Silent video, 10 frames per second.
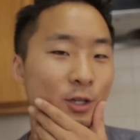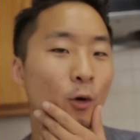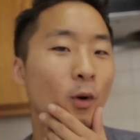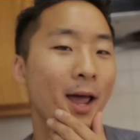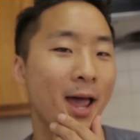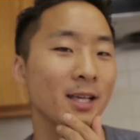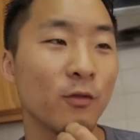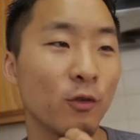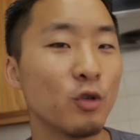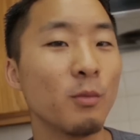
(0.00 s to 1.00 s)
You don't want to
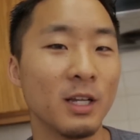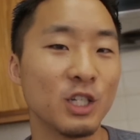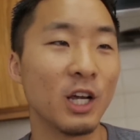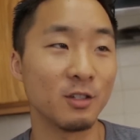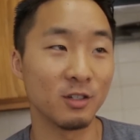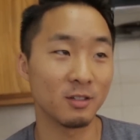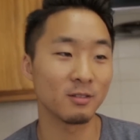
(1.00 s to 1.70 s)
ask for too many changes.